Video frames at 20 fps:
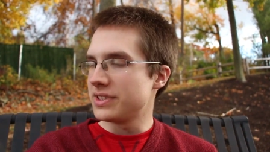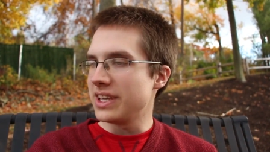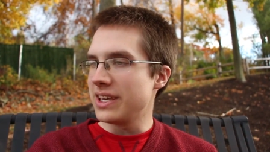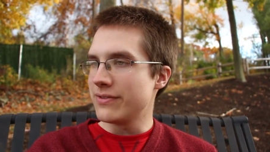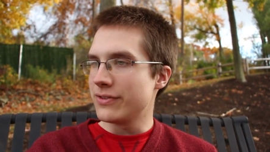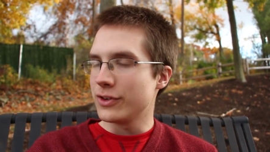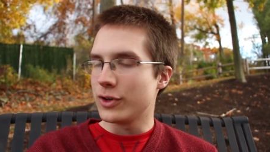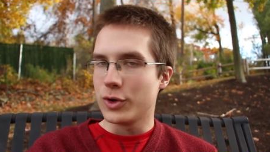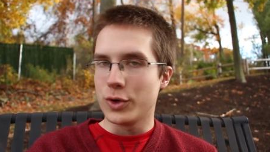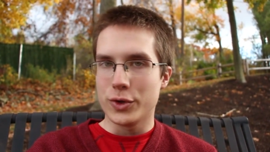The
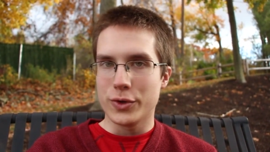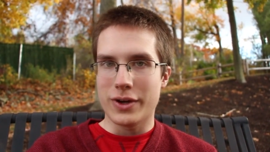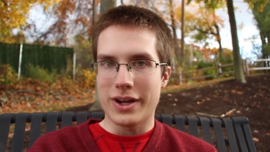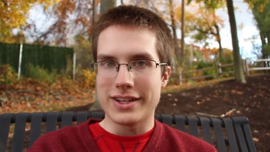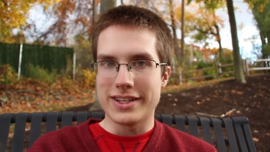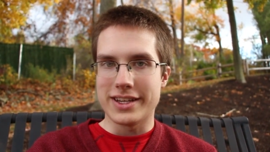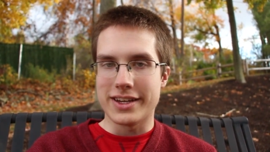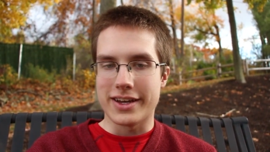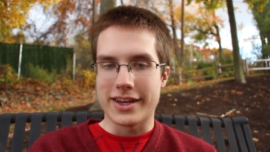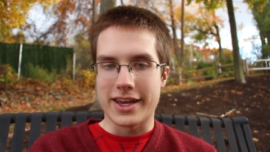even cooler
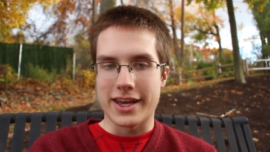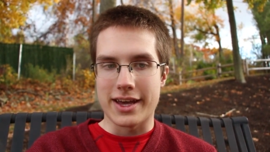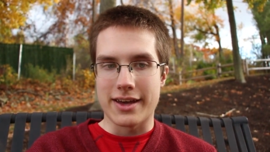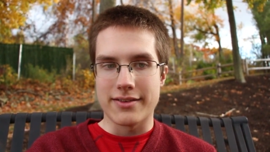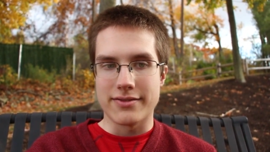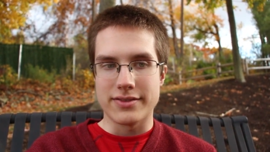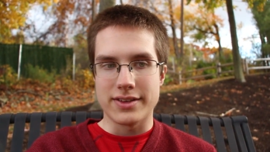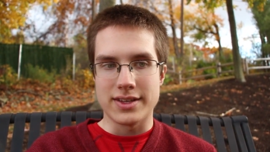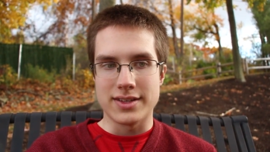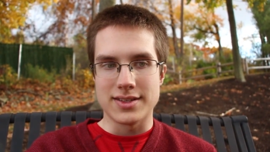idea I
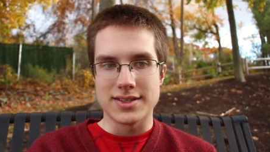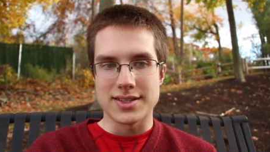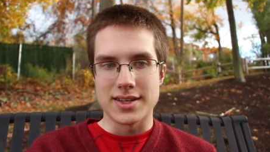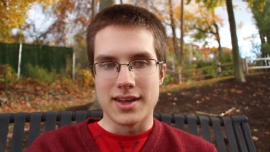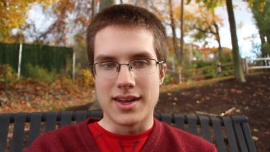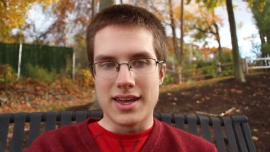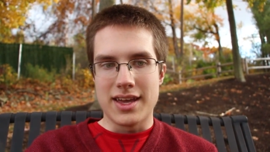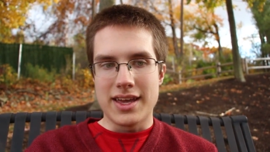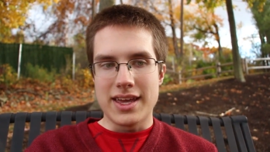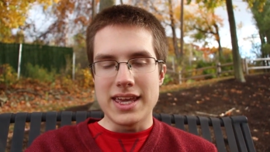have is,
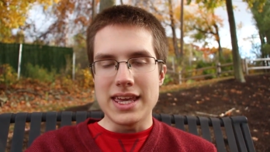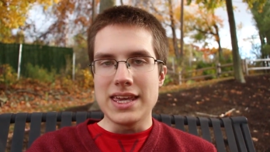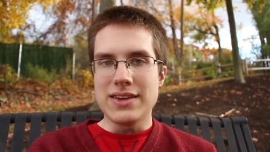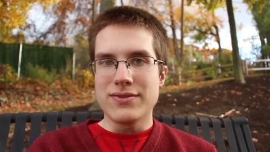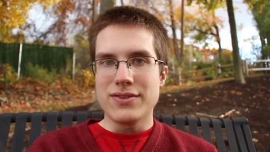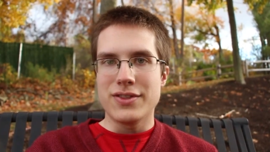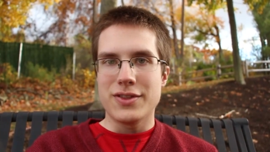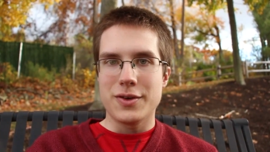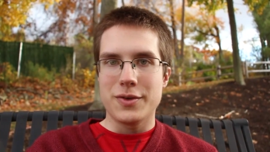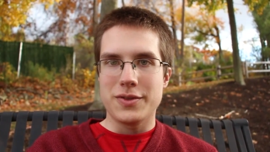
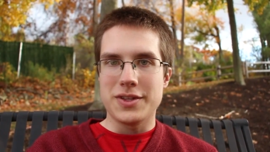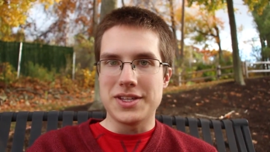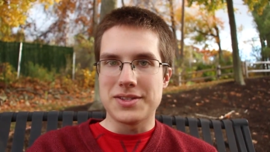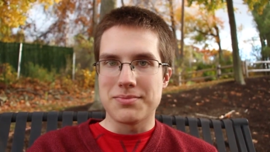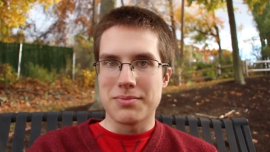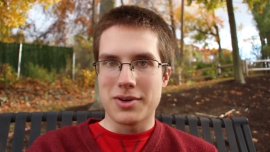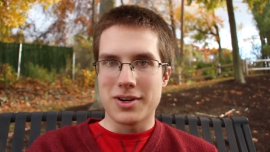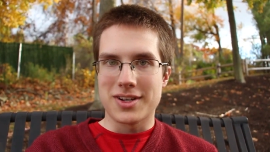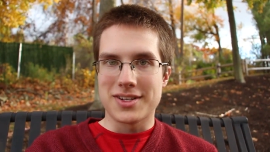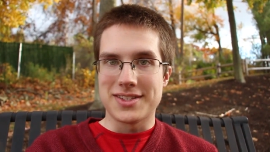even though
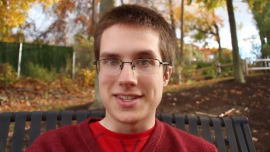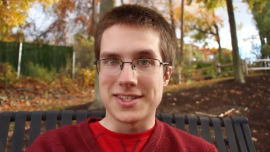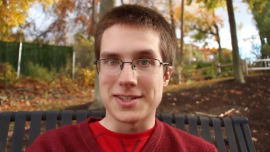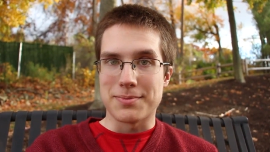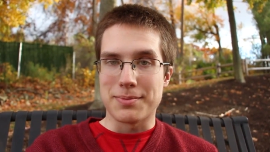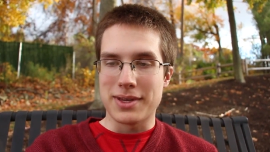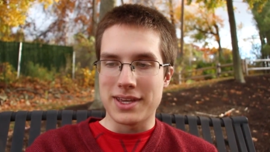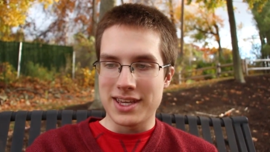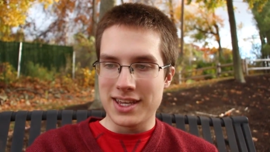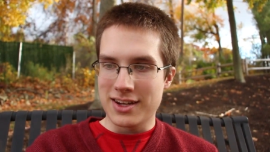these marks
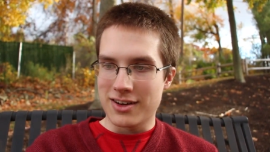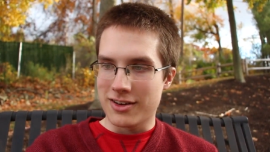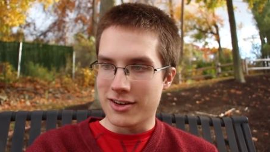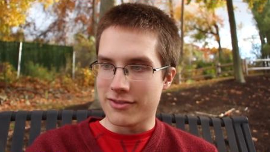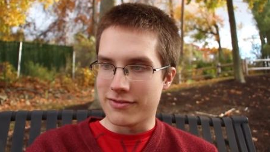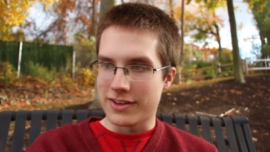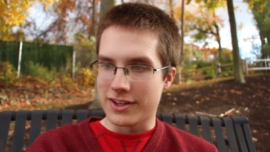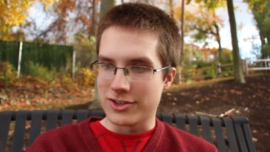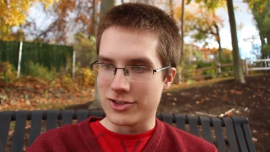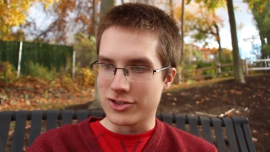disappear
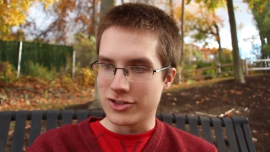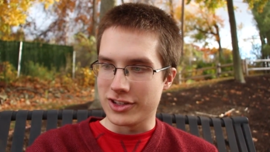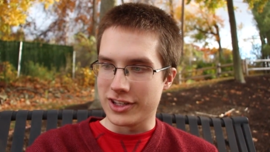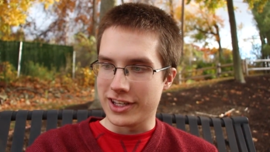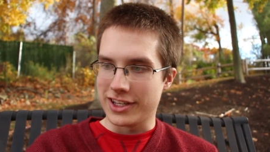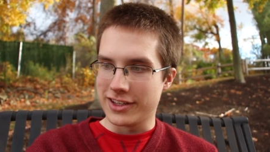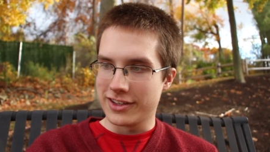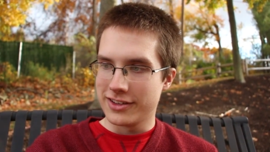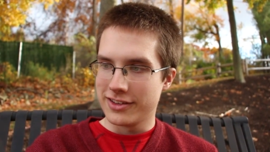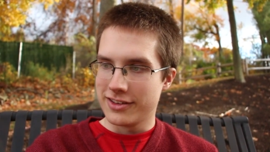
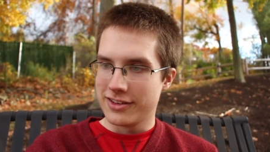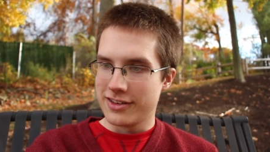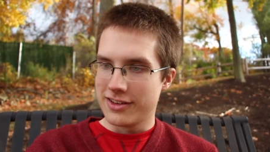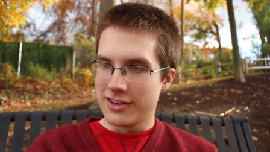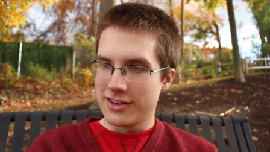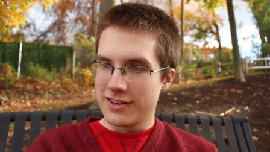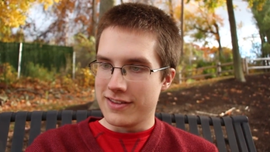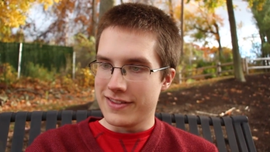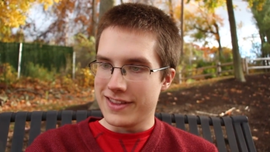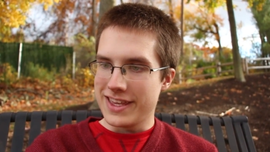eventually,
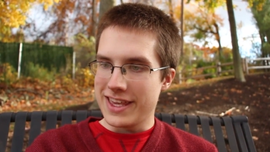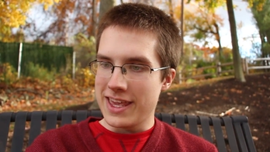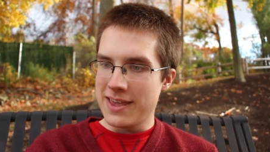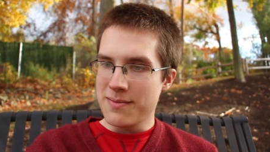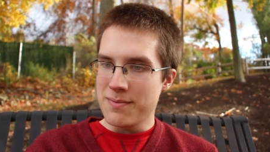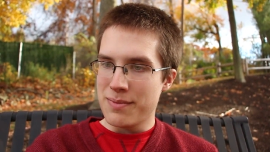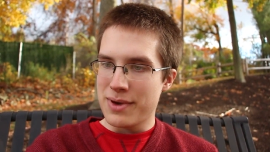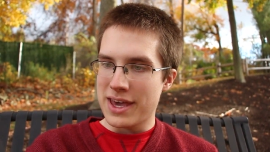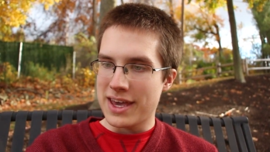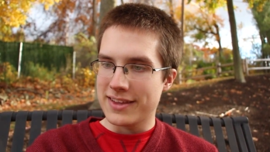the
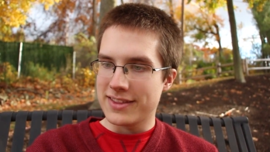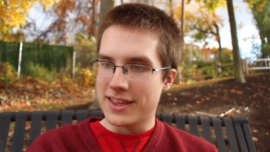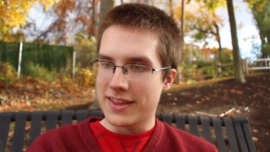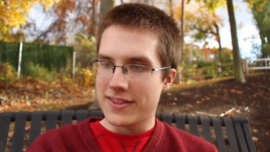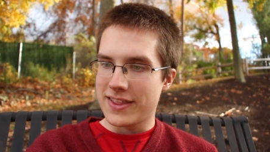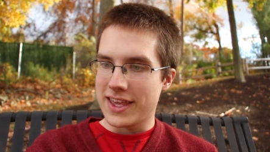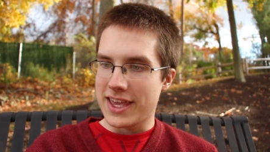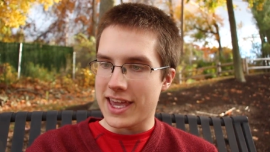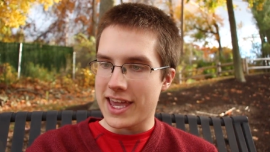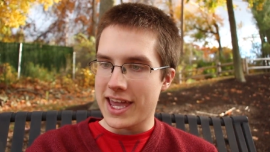impact
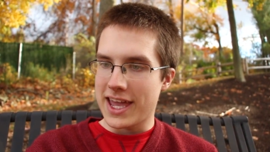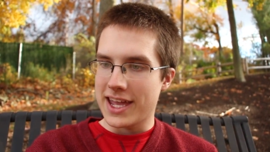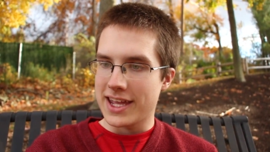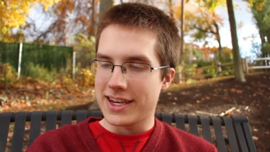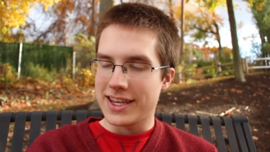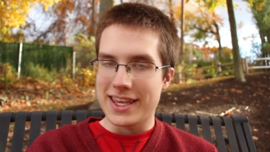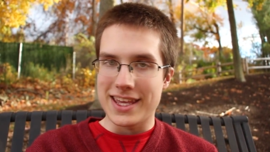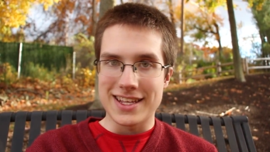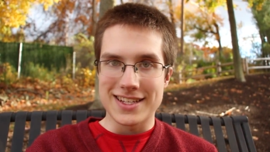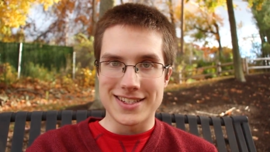that they
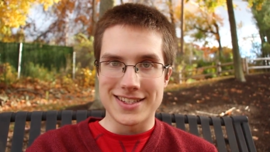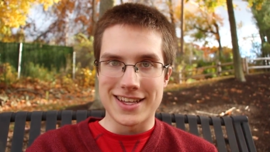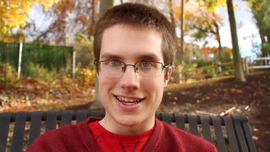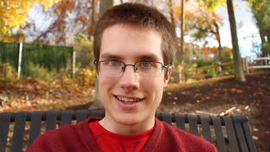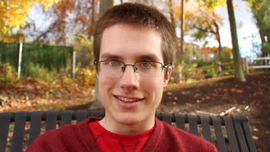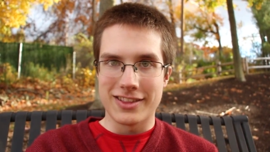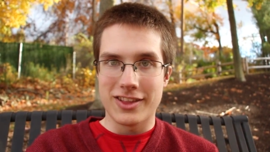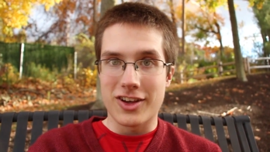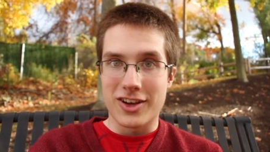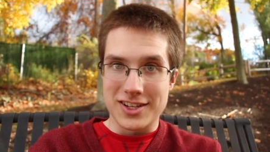had is
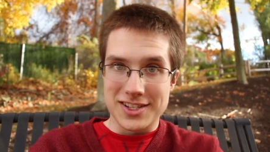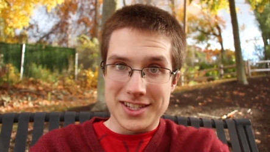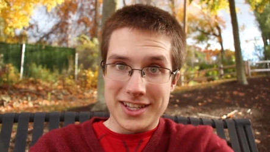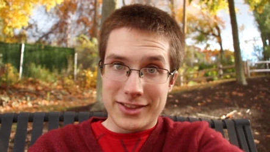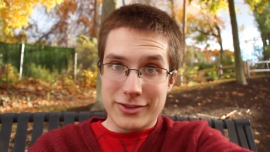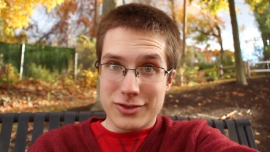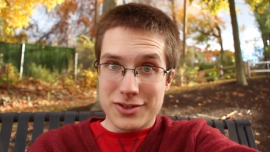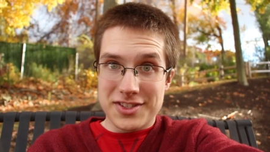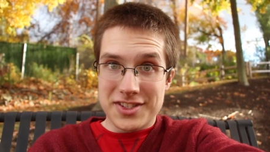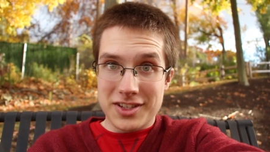not lost.
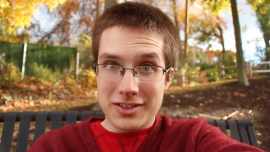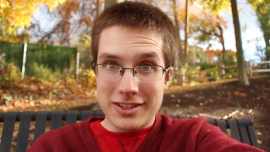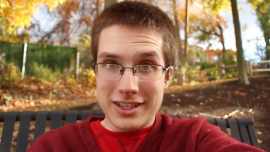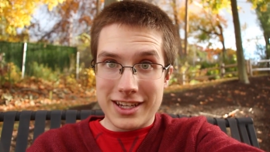Like, they're still